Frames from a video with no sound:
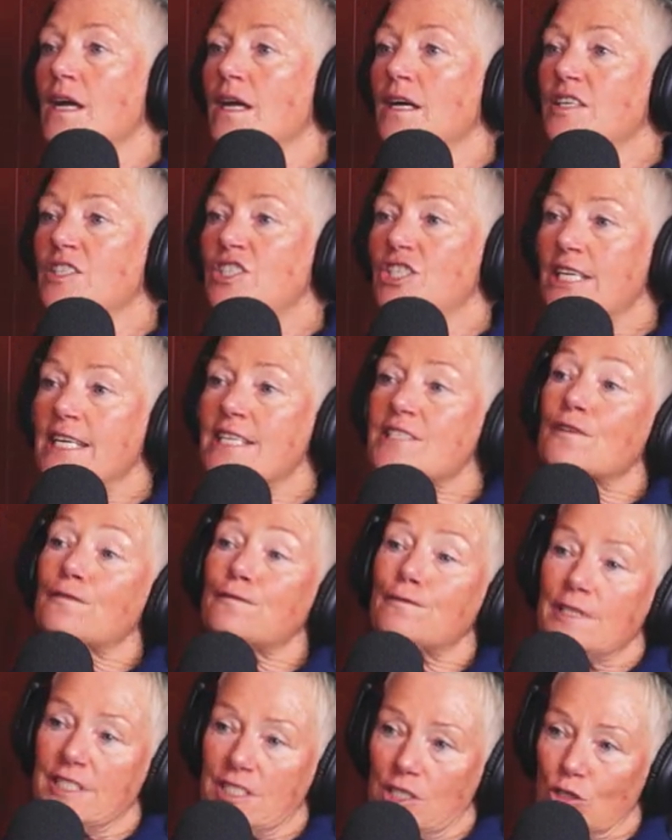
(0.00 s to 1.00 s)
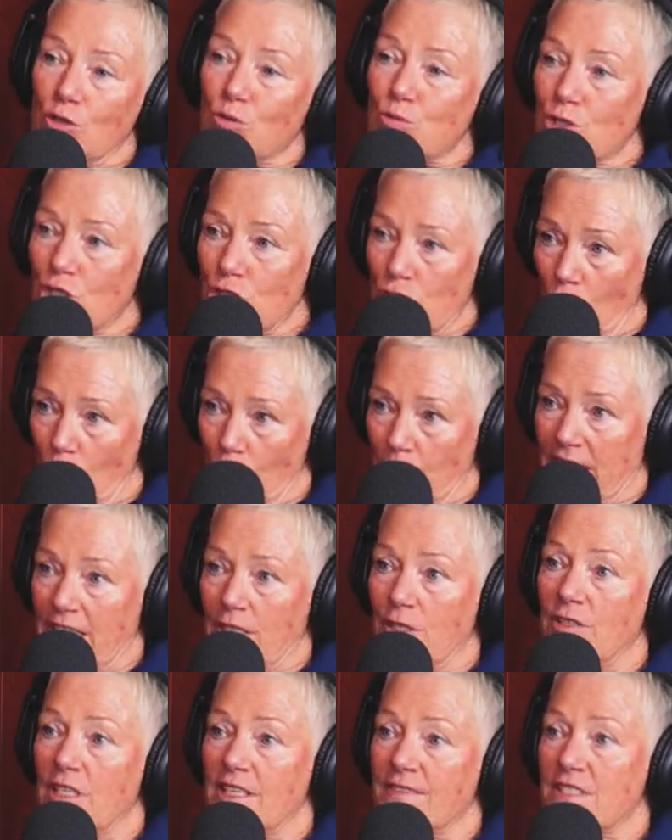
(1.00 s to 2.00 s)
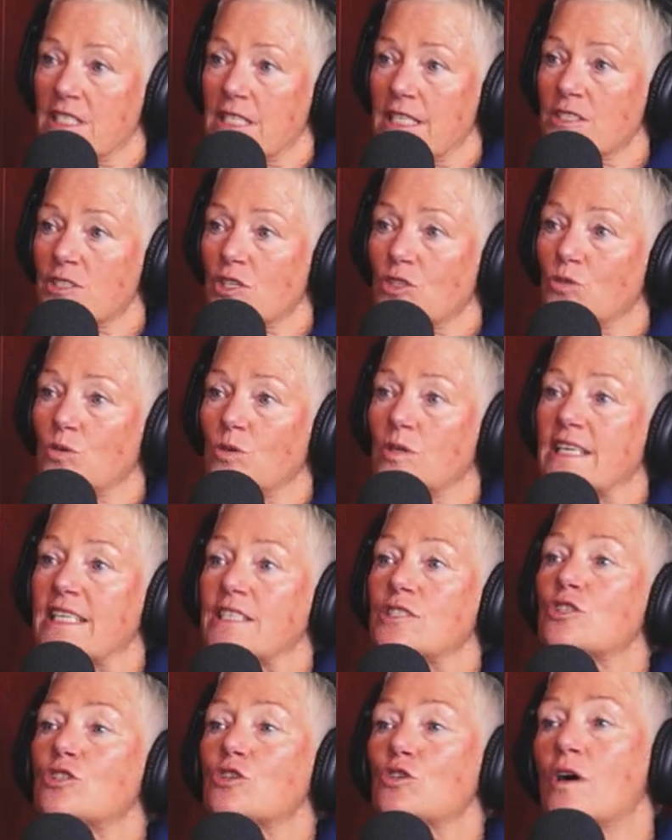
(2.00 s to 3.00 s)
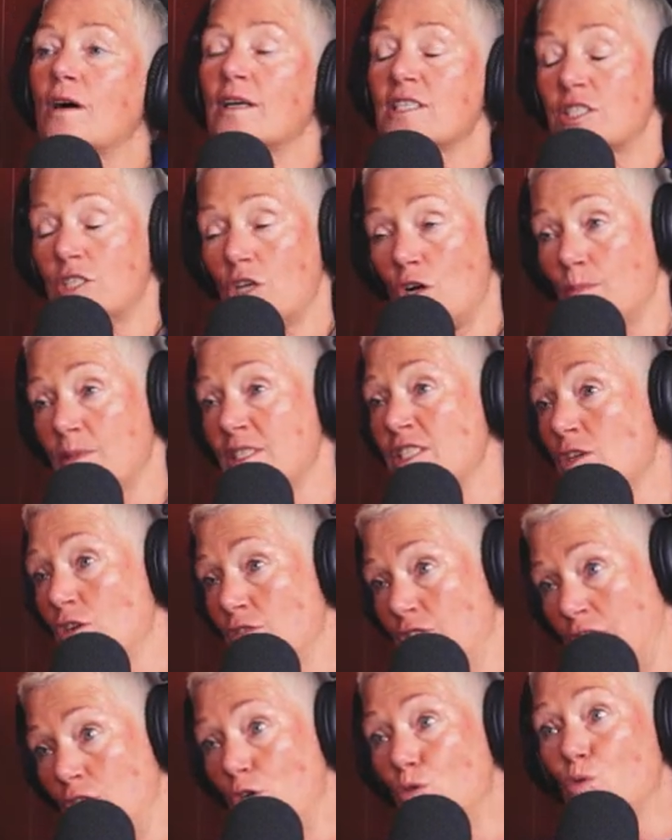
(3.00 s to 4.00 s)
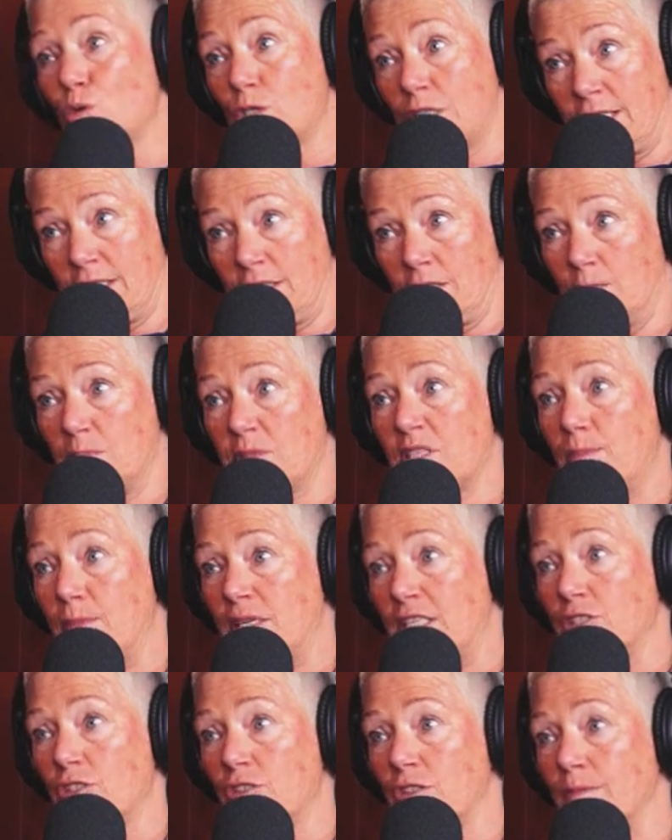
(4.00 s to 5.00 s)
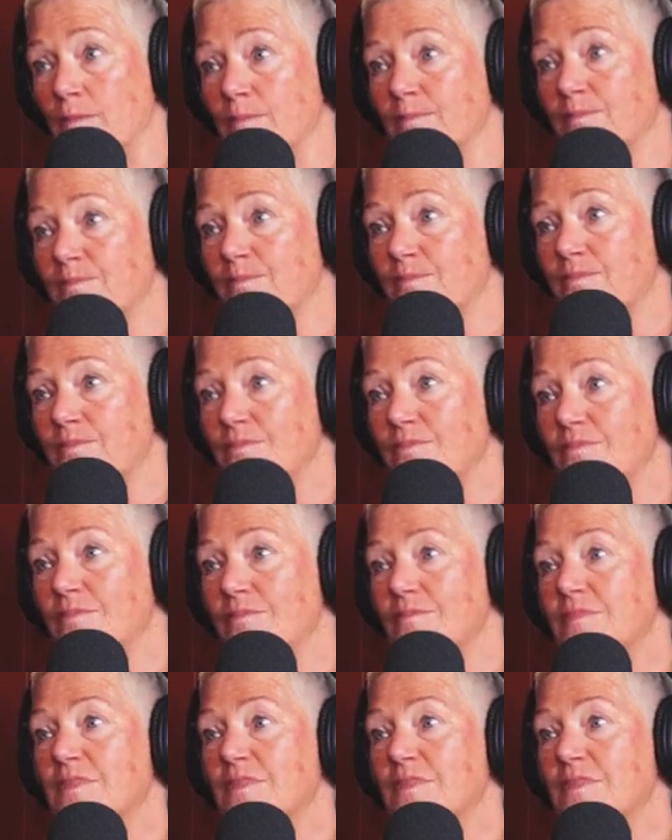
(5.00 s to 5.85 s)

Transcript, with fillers: She has a friend called Tommy who lives next door, and to- Tommy's on the autism spectrum. Sure.